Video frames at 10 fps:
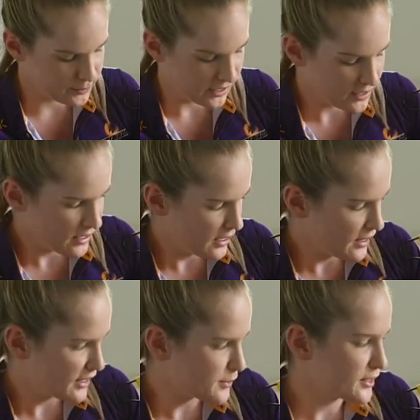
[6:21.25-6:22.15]
But
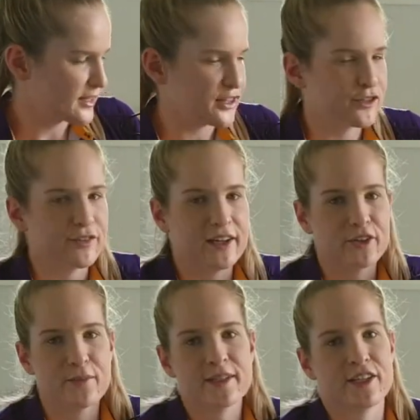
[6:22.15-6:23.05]
this was such a fun
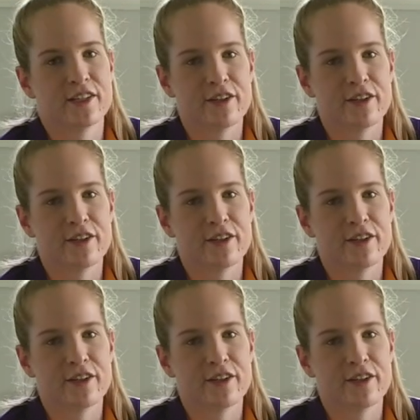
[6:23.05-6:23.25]
competition.